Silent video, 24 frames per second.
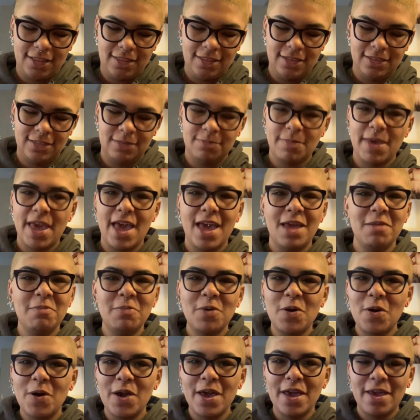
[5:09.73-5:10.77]
this bad
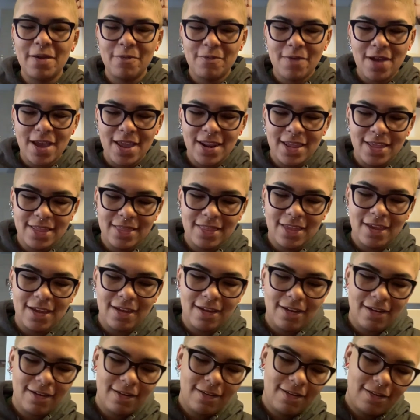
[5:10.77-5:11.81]
boy right in
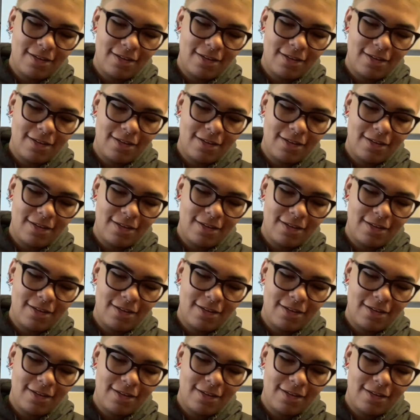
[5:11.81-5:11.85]
there.